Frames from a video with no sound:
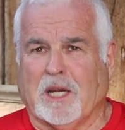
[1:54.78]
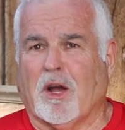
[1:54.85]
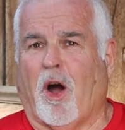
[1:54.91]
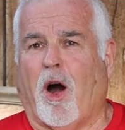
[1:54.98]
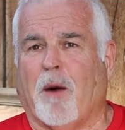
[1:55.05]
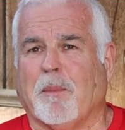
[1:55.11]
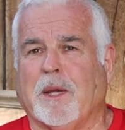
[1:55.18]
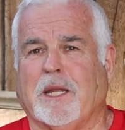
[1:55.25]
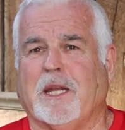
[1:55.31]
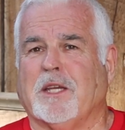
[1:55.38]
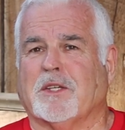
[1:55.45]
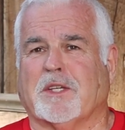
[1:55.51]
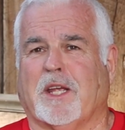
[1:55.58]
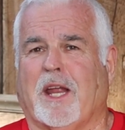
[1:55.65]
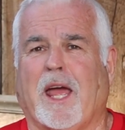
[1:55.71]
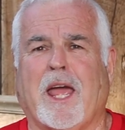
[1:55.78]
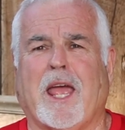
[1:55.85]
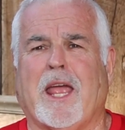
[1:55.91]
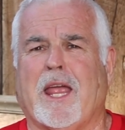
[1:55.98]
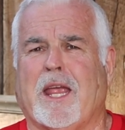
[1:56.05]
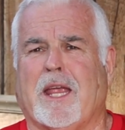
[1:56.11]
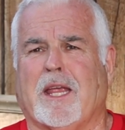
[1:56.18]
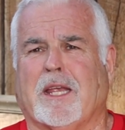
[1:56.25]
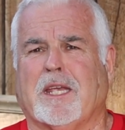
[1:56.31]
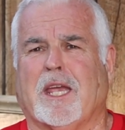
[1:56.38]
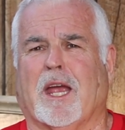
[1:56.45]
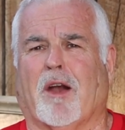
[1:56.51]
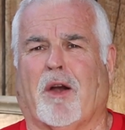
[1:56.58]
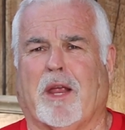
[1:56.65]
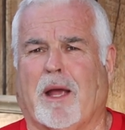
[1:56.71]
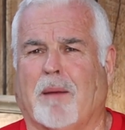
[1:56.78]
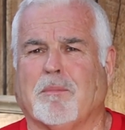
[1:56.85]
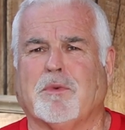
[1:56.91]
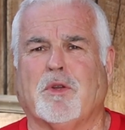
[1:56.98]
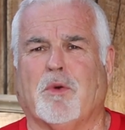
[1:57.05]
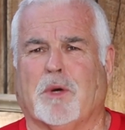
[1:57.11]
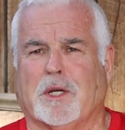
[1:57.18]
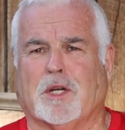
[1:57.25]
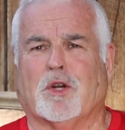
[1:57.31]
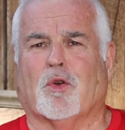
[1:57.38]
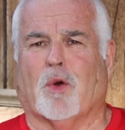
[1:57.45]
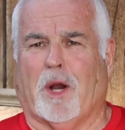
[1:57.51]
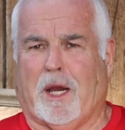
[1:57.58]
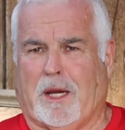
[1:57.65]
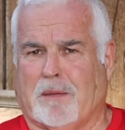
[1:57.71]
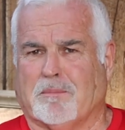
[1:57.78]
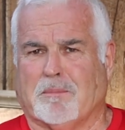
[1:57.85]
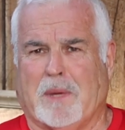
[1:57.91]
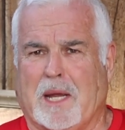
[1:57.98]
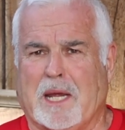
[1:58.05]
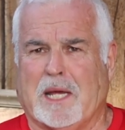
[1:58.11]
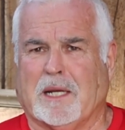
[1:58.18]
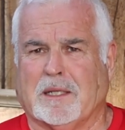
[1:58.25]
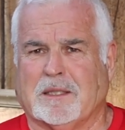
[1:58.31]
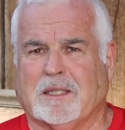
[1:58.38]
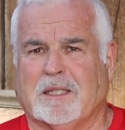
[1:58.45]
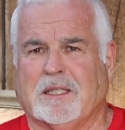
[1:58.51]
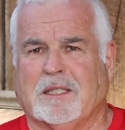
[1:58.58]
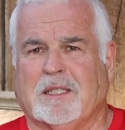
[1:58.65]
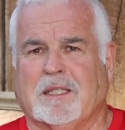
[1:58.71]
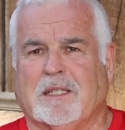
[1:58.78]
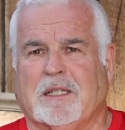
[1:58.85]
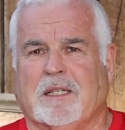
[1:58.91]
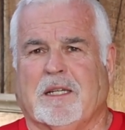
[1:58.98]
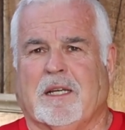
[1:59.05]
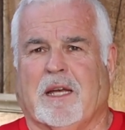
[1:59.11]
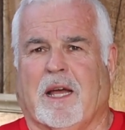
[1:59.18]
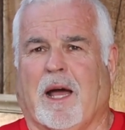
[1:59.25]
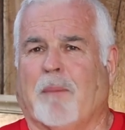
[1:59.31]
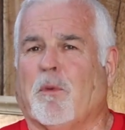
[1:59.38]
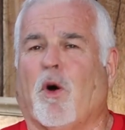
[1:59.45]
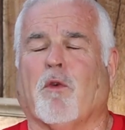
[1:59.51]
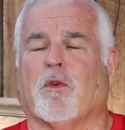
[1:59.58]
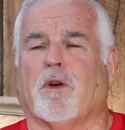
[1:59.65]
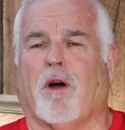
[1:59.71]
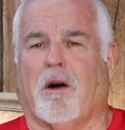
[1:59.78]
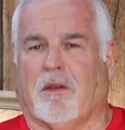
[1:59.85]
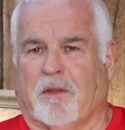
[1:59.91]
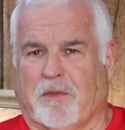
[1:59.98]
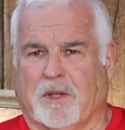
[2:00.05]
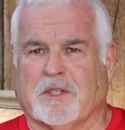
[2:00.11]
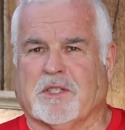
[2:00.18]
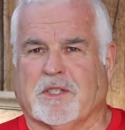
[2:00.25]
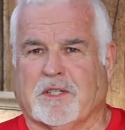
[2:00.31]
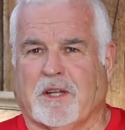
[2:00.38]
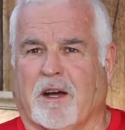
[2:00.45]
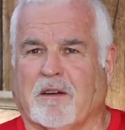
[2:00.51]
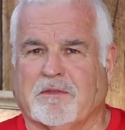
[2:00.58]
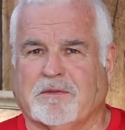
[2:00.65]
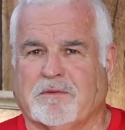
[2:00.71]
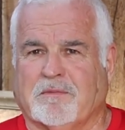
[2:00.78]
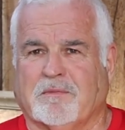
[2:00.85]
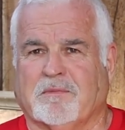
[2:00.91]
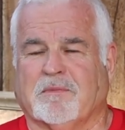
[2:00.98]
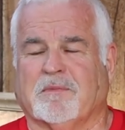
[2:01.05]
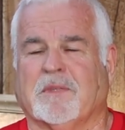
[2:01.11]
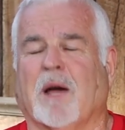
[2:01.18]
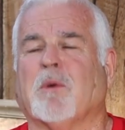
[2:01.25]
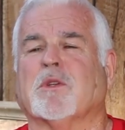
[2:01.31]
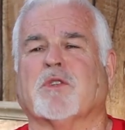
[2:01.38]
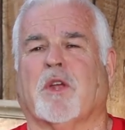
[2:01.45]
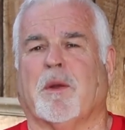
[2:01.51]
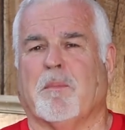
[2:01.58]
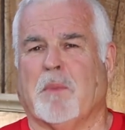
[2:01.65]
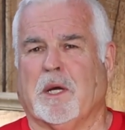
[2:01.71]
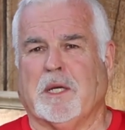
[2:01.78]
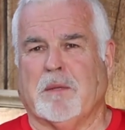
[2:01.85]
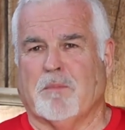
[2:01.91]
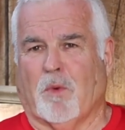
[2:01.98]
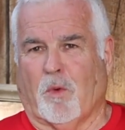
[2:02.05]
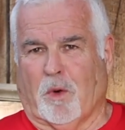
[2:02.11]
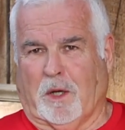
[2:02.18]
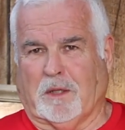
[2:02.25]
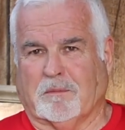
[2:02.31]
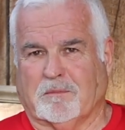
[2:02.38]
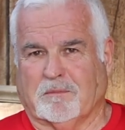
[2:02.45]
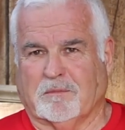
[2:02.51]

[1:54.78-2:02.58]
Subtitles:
he called me and he said, "Hey, Kerry, I'm doing great, man. I'm over all of this stuff." That was on a Monday morning.